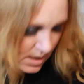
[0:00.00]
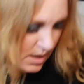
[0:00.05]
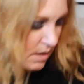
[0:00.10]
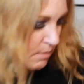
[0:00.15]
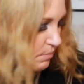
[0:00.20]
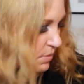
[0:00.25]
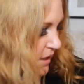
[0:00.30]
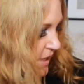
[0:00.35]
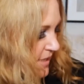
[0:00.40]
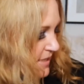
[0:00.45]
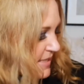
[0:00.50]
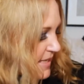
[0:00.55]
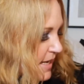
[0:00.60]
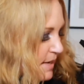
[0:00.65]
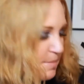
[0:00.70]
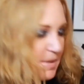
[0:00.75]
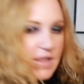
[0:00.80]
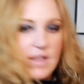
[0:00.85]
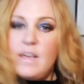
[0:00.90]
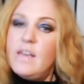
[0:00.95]
Blitz
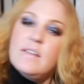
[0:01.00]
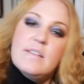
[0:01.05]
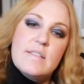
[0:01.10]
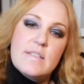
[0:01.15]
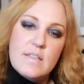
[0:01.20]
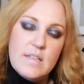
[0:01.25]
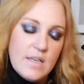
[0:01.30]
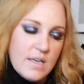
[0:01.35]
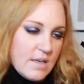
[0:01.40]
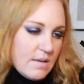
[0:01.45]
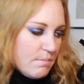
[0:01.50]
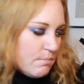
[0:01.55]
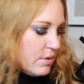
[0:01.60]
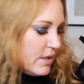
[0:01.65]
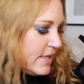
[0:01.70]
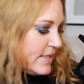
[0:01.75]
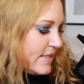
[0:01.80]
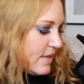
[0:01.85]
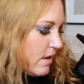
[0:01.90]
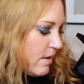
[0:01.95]
Amethyst.
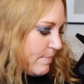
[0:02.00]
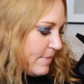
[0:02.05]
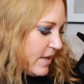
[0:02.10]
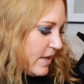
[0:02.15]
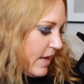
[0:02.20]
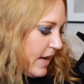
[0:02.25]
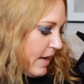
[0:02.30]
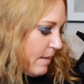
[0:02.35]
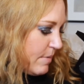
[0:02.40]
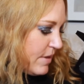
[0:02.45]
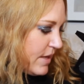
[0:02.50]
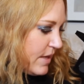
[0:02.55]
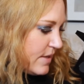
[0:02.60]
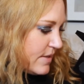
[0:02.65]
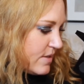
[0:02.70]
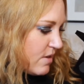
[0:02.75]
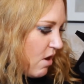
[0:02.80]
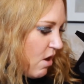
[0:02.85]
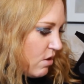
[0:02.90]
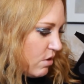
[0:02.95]
Blitz
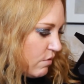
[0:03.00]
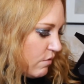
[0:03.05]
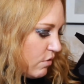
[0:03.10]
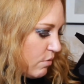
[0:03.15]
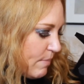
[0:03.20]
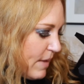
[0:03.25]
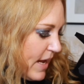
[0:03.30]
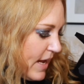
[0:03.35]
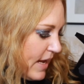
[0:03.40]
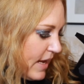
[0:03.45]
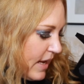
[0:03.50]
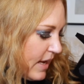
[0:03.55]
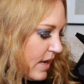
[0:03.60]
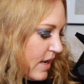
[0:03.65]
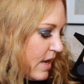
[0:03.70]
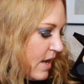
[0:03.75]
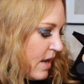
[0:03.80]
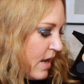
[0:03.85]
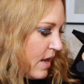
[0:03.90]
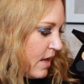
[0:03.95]
Amethyst all over my
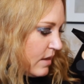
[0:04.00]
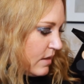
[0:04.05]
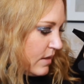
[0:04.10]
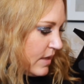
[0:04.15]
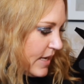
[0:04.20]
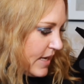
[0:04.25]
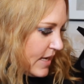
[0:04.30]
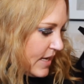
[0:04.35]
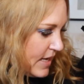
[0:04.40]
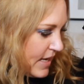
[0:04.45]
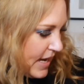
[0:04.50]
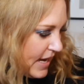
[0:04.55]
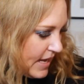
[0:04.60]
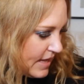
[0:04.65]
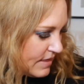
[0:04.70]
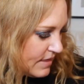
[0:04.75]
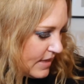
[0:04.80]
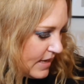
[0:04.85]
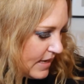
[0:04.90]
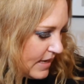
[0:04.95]
lid,
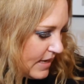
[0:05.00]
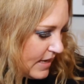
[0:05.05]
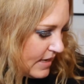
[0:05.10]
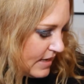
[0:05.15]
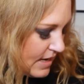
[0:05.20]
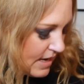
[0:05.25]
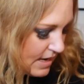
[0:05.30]
and then